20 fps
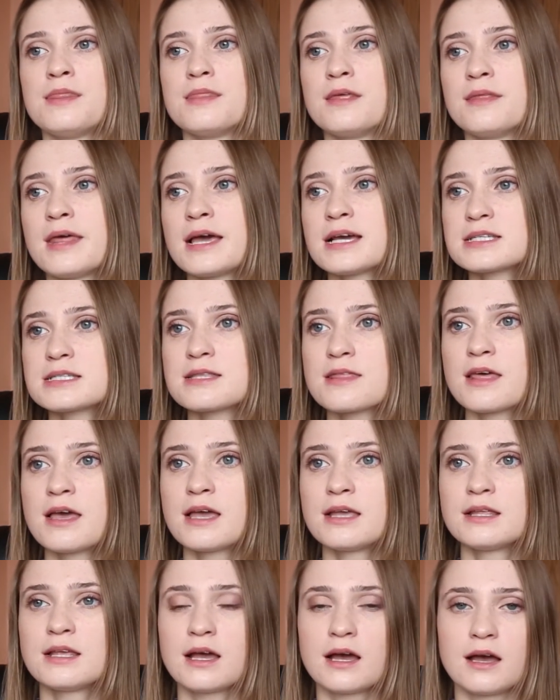The next
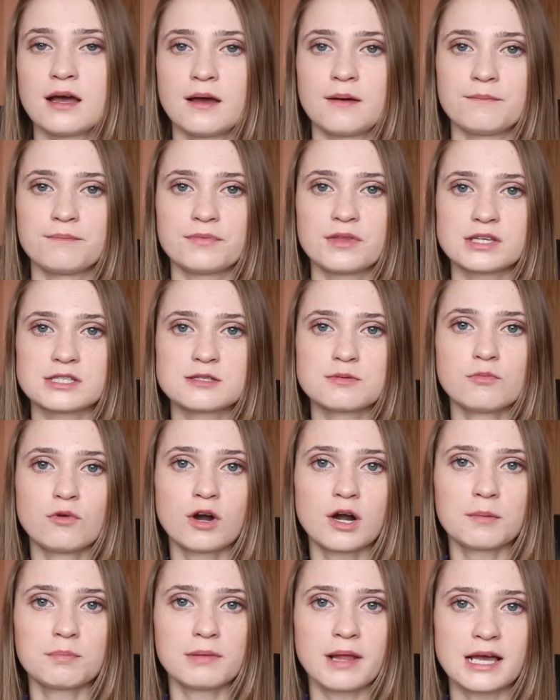thing that's
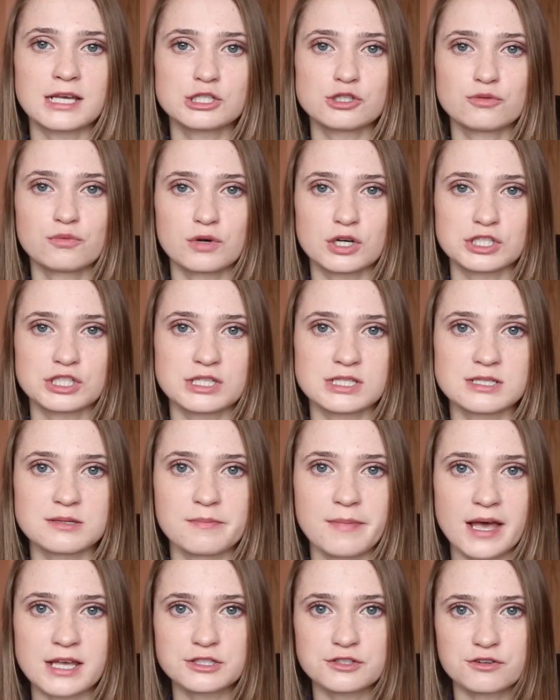more applies towards the
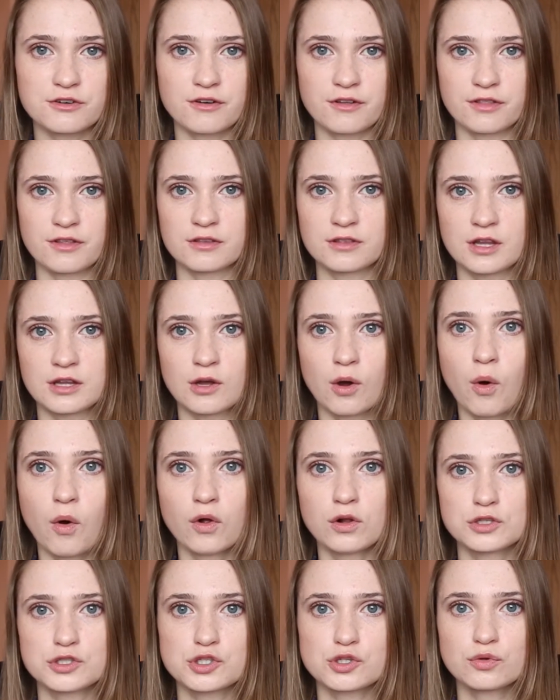semester rather than the
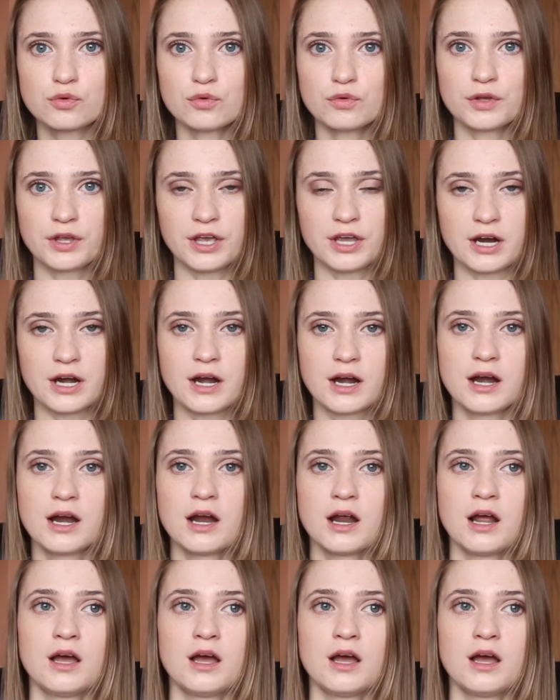whole school year.